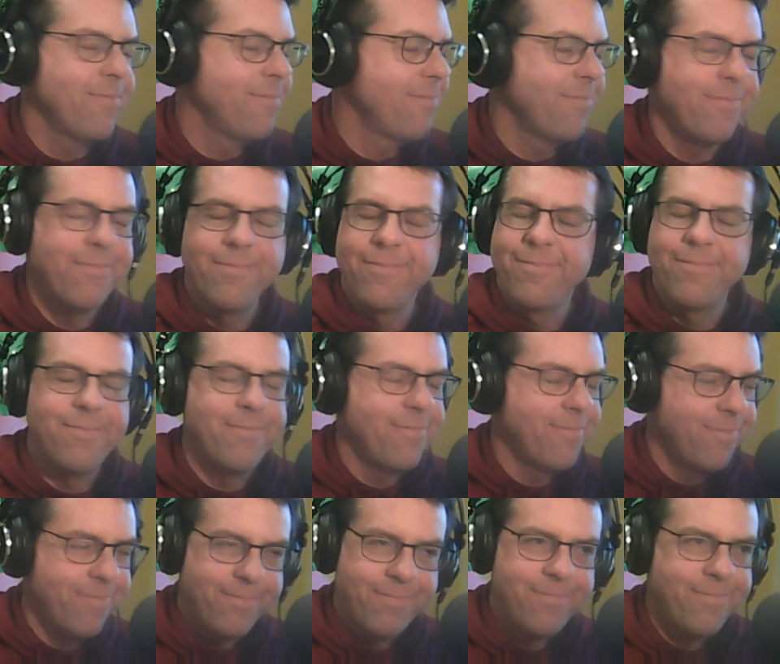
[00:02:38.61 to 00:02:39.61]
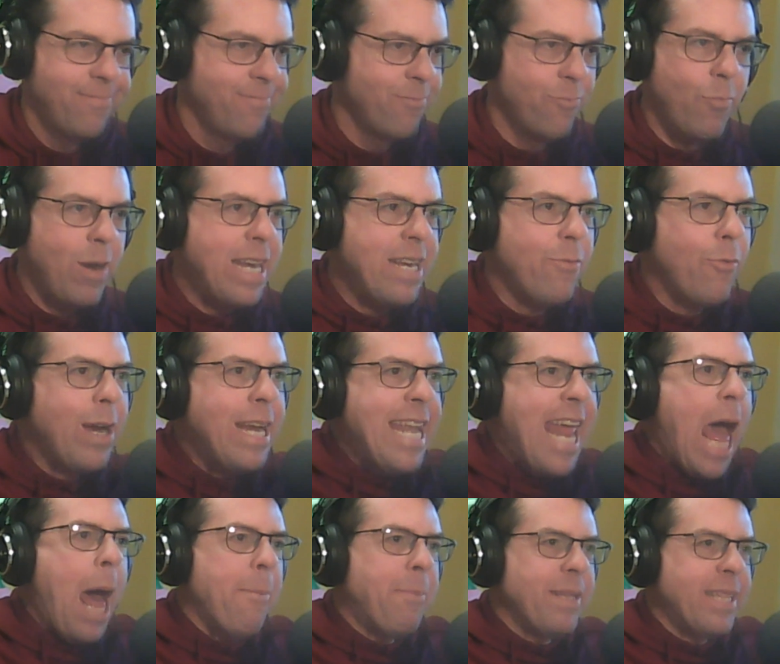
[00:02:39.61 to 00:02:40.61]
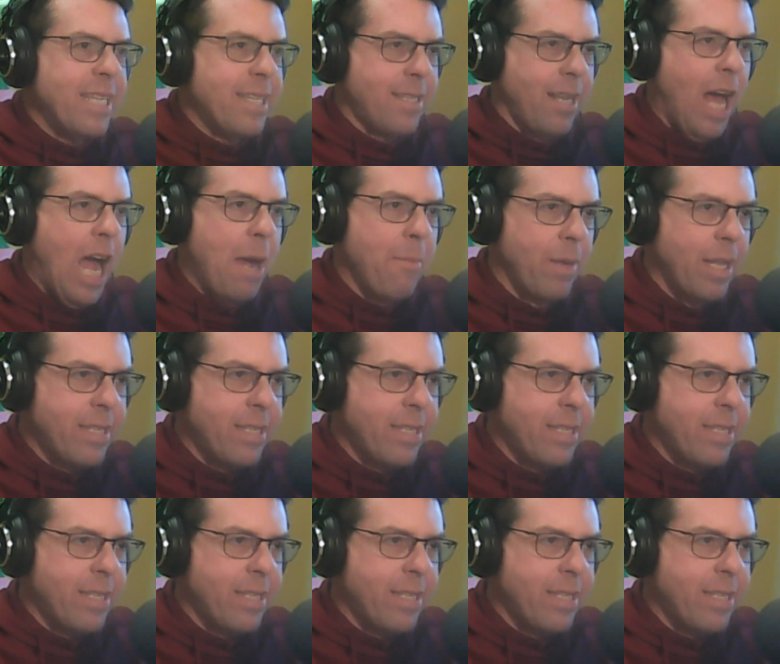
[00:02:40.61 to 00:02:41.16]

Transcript: It's time. We nap at this time.